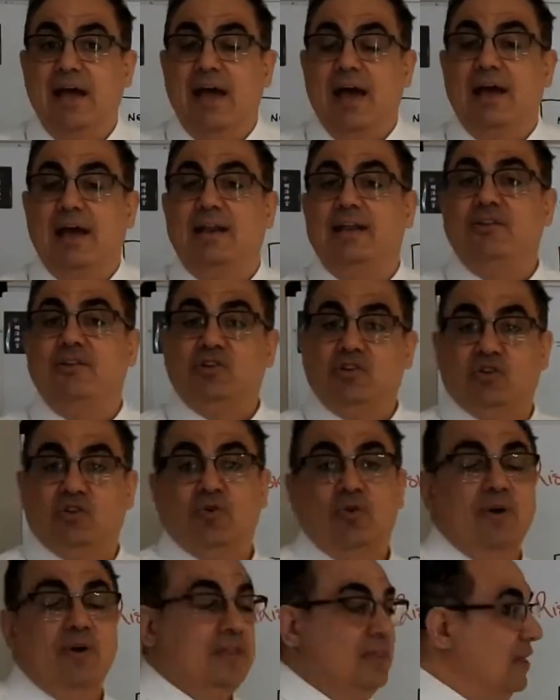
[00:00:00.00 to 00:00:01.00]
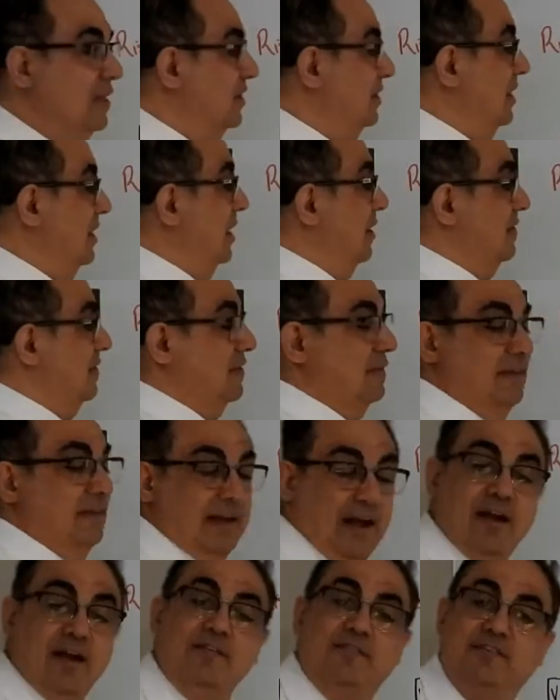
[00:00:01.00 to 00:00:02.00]
and ensuring that they're
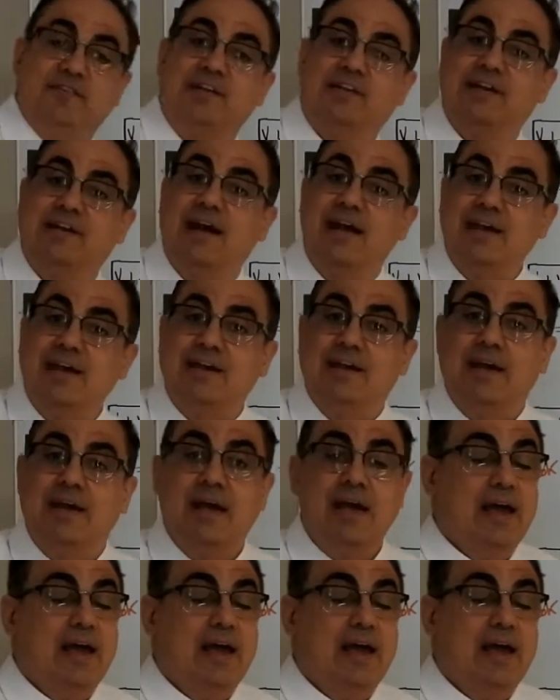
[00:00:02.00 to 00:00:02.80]
safe to take,